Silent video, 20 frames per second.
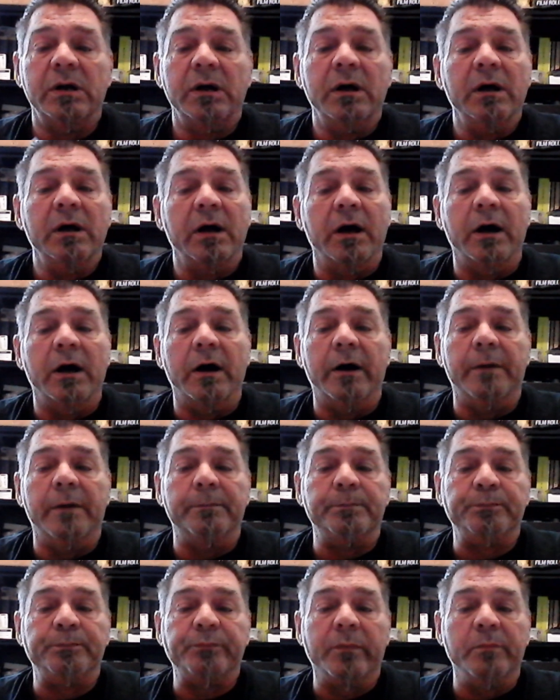
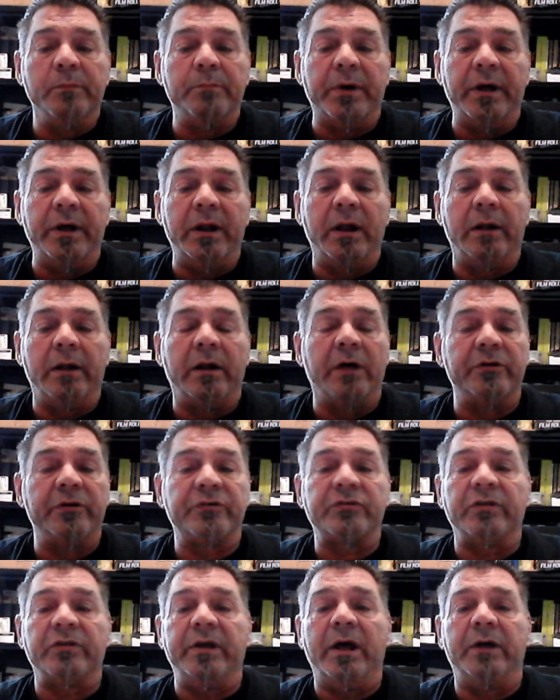But
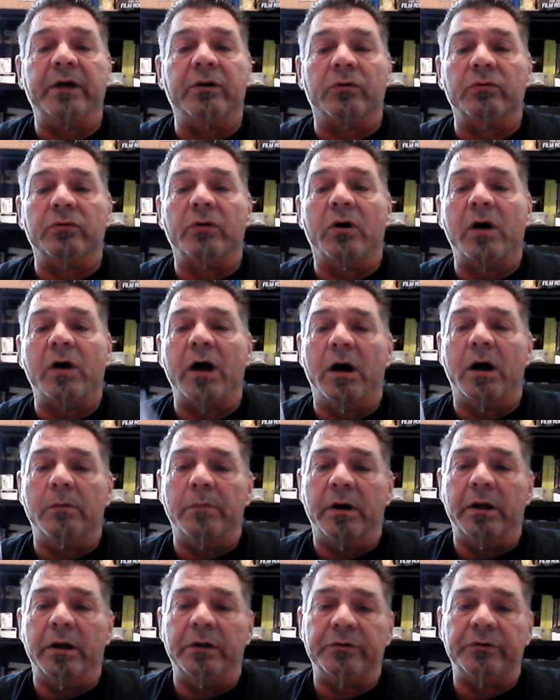honestly, I don't know how
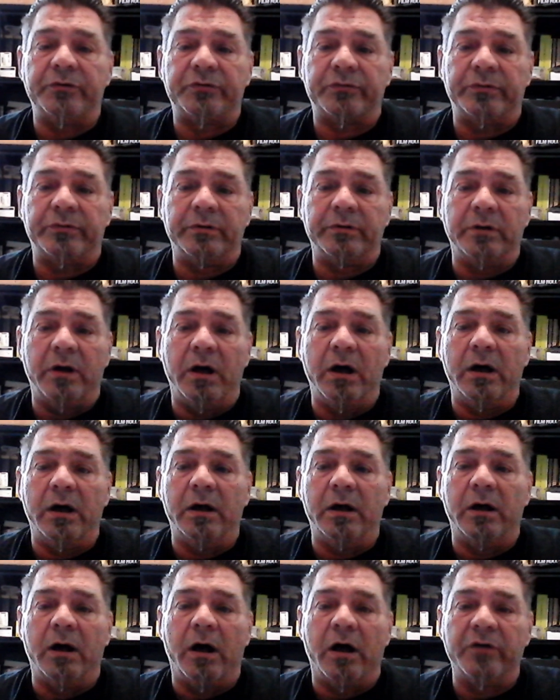much
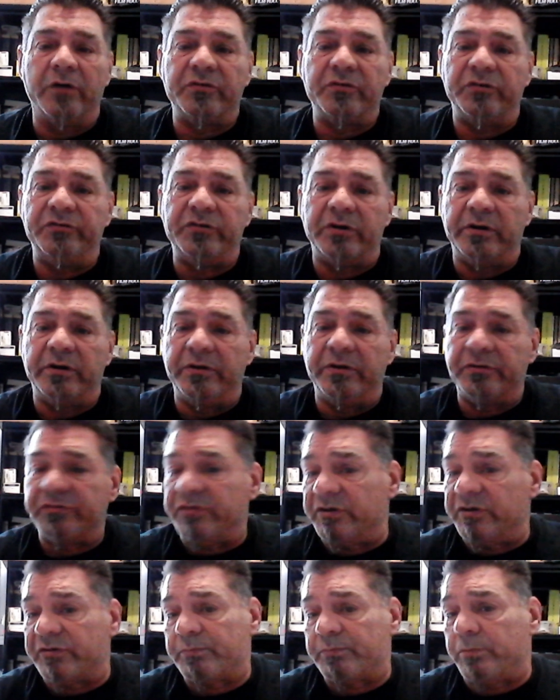oxygen is
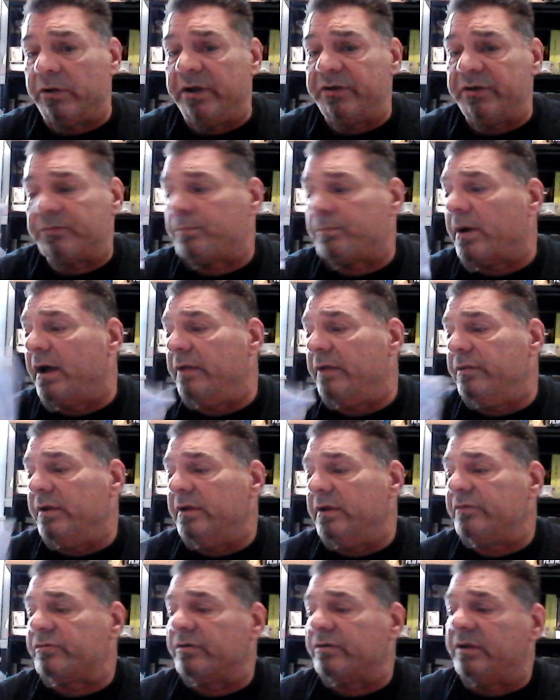displaced by
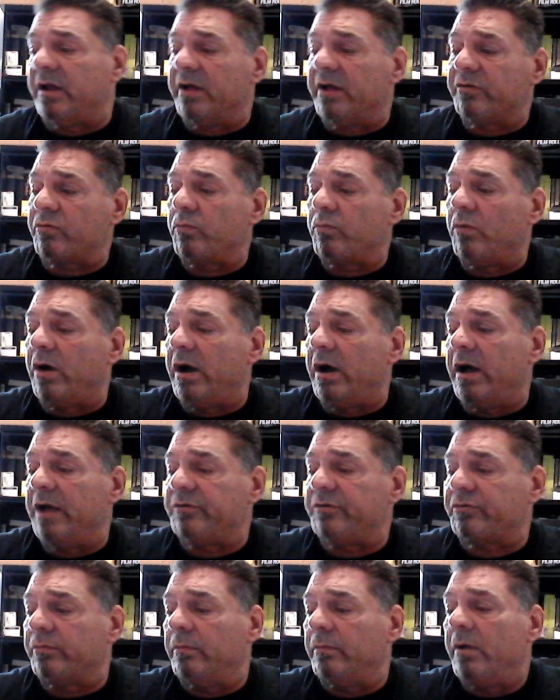these, and that's why
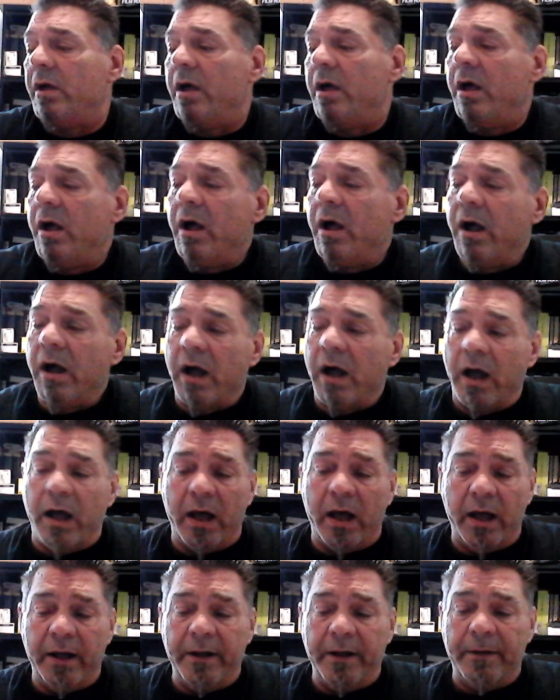
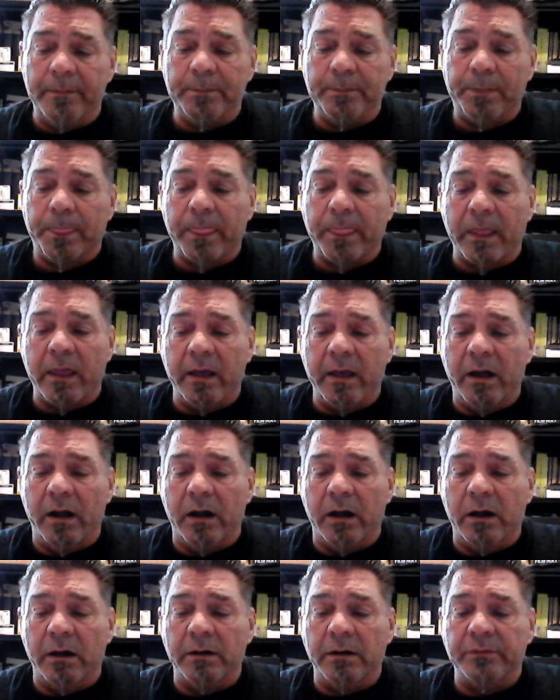I
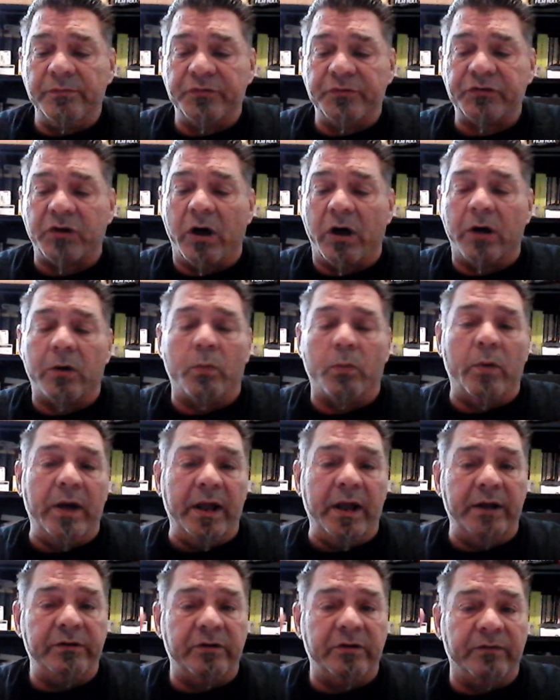sought a
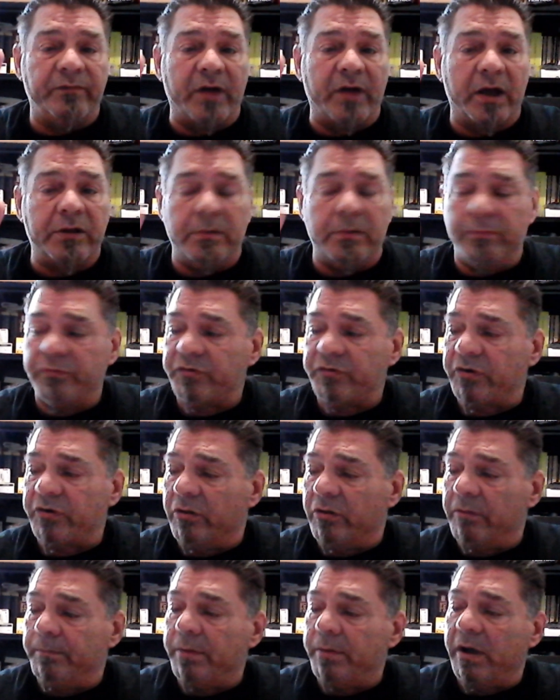way to vacuum seal
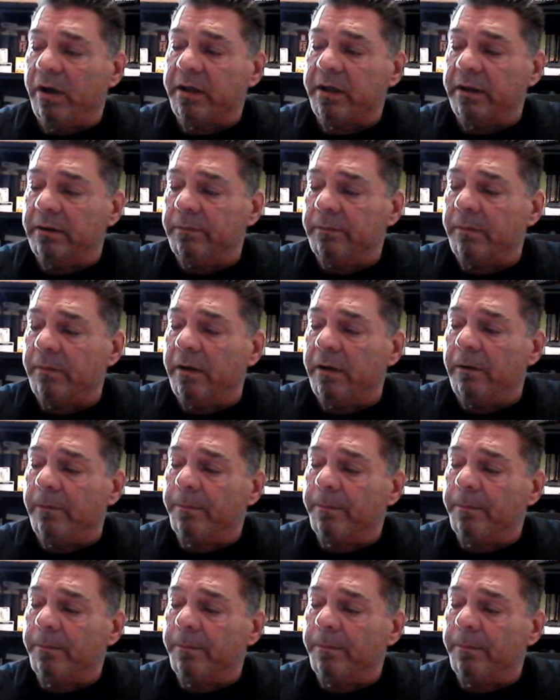the bucket. Now,